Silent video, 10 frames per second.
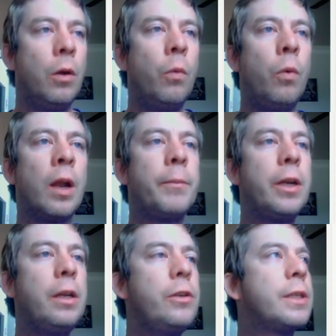What I'm
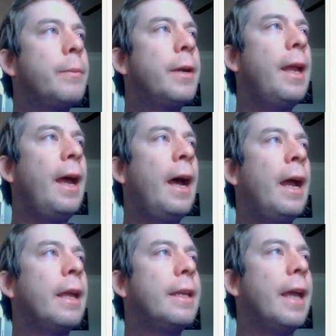going to do is I'm going to add
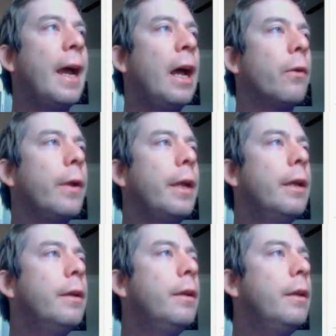a gallery.
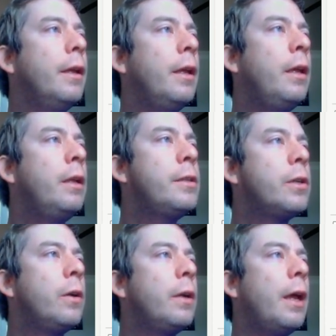
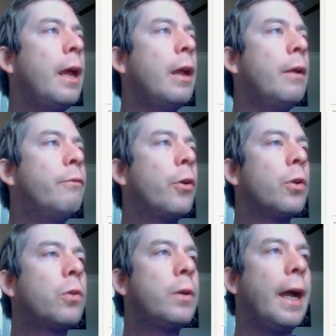Insert a
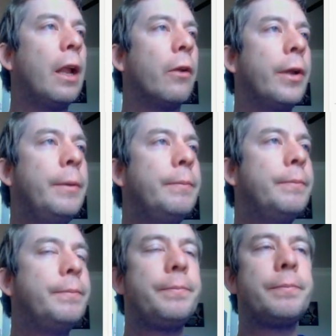vertical gallery.
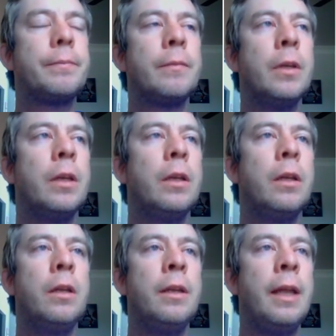
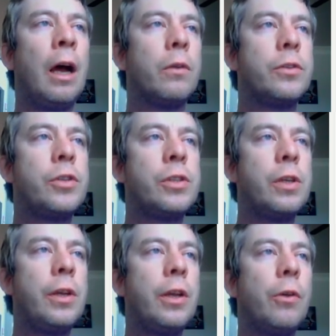Now, just
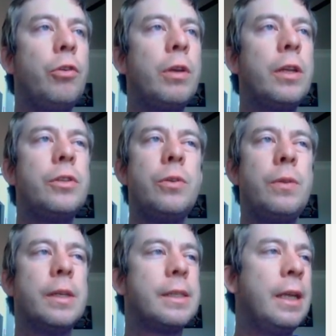so you know, you can do
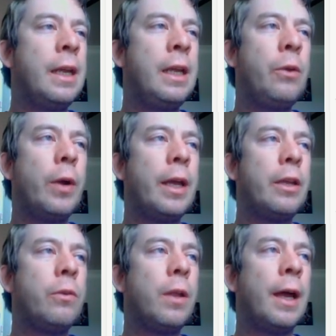this any way
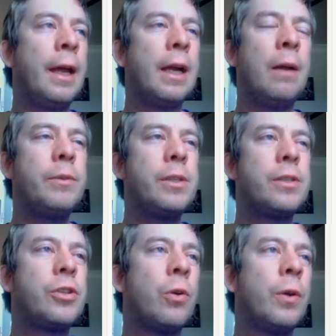you'd like. I'm just
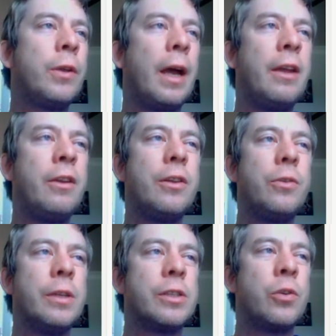showing you how you can
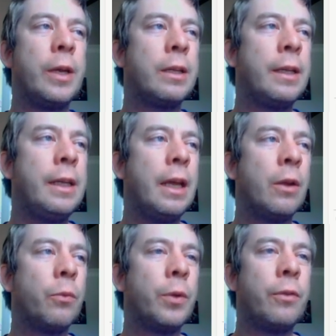do this quickly in
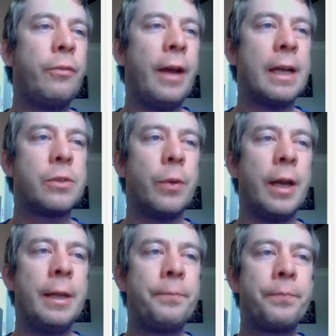a real fast
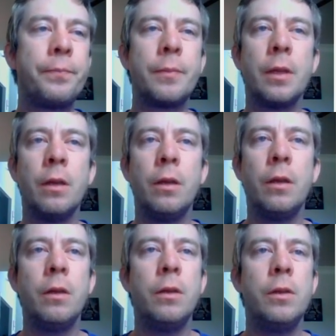way.
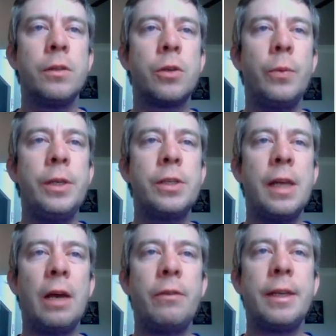So we just
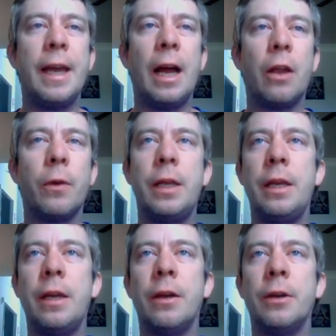have a gallery
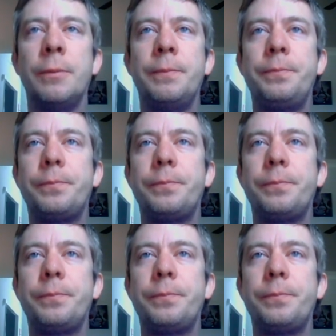here.